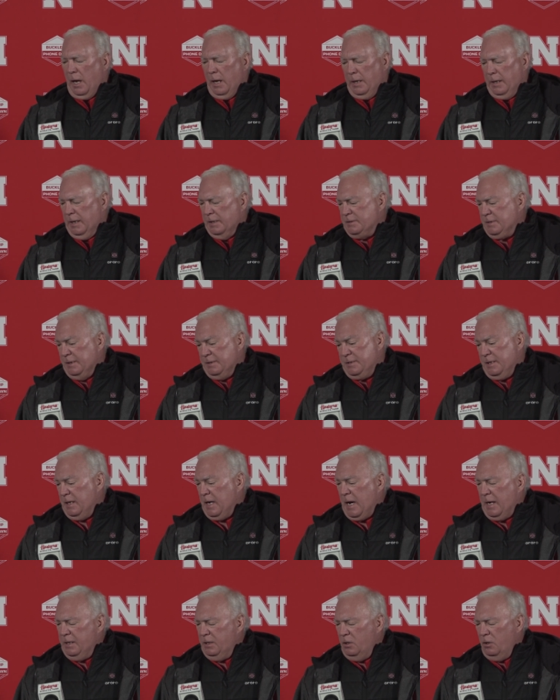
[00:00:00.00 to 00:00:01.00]
I guess they said
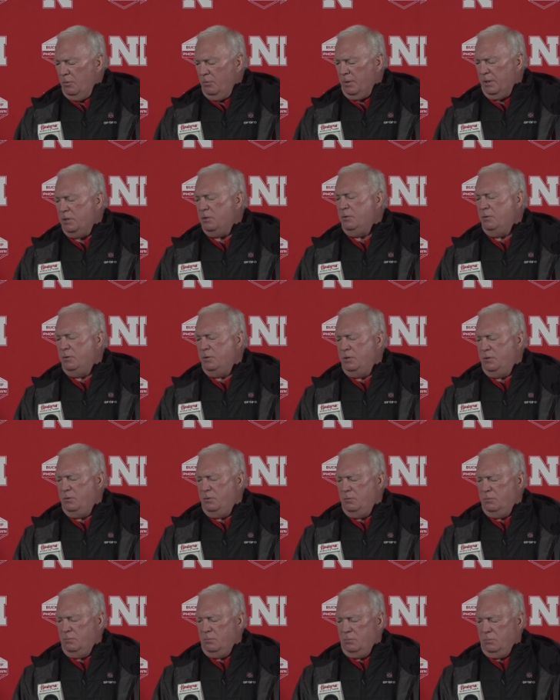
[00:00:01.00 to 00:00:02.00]
I don't know.
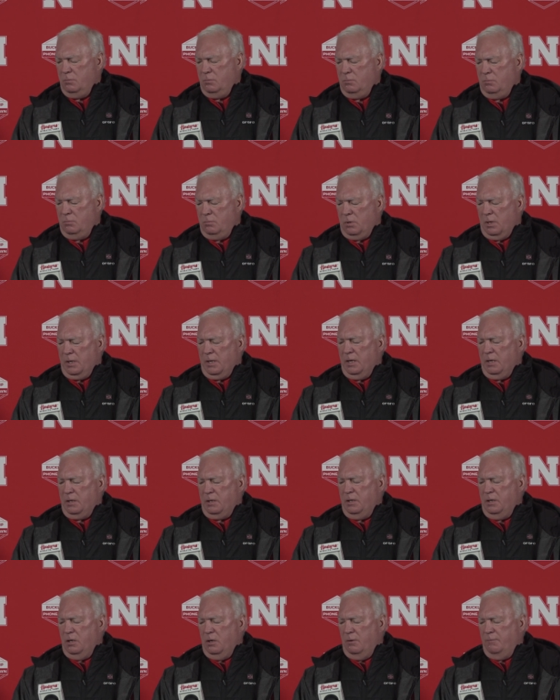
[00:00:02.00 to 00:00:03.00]
I get
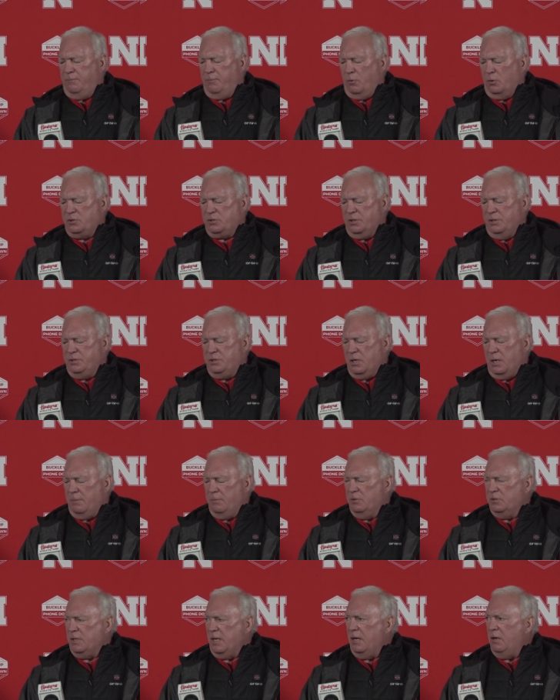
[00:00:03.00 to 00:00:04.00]
you know, unfortunately, Chubb
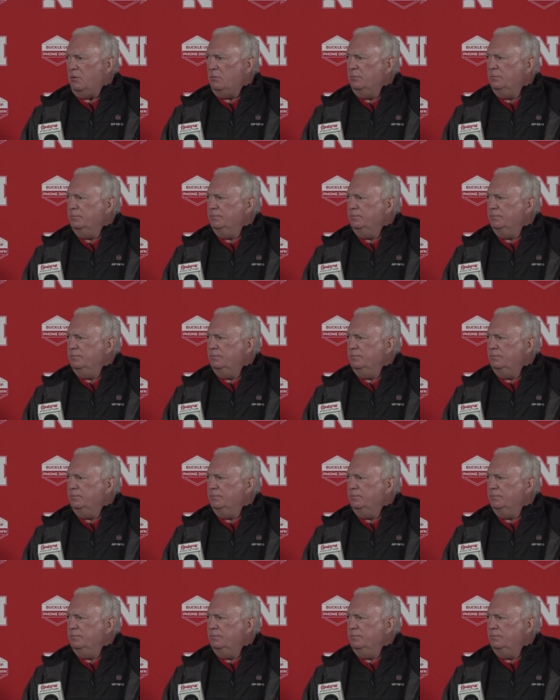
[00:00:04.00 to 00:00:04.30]
is out,